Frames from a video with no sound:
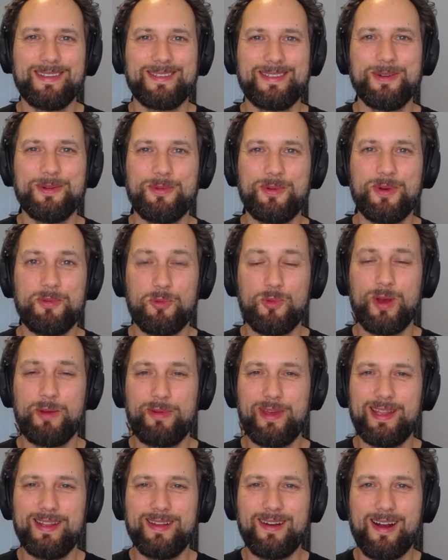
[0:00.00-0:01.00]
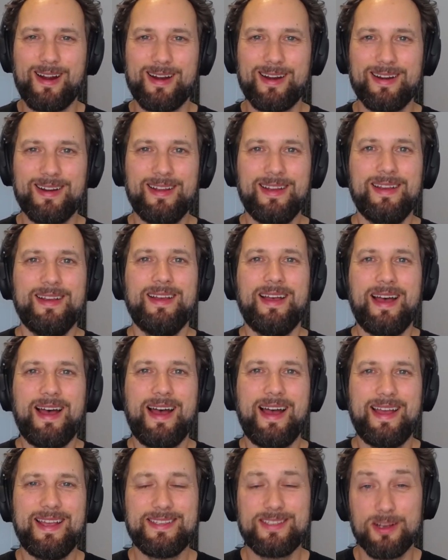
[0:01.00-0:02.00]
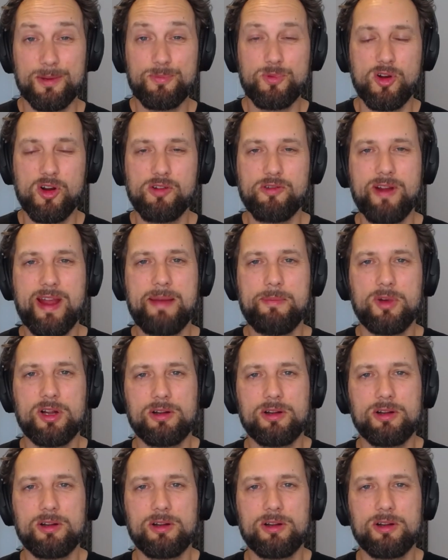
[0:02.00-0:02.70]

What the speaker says: So within our it's our program,